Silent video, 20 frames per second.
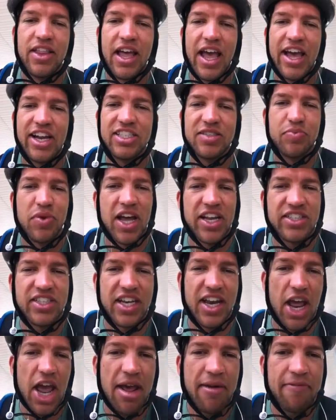it's
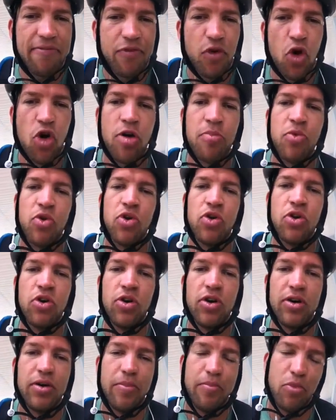an
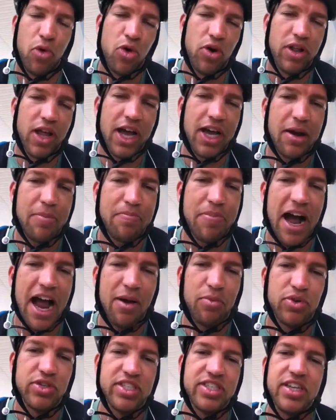informal, more like a
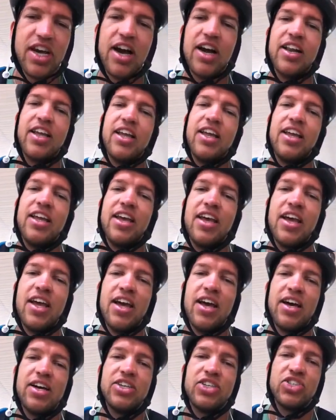Bible study,
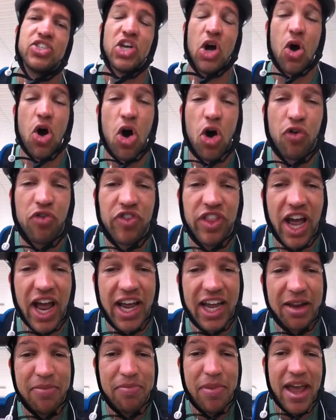so hopefully
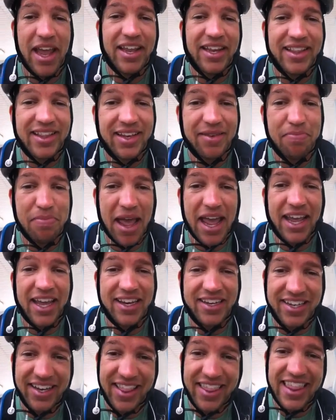I can make
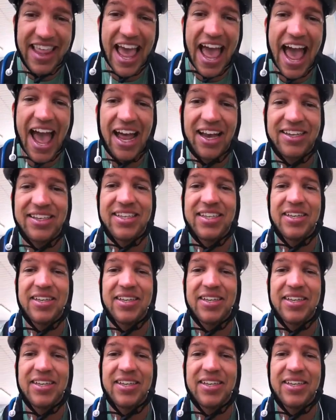it to that.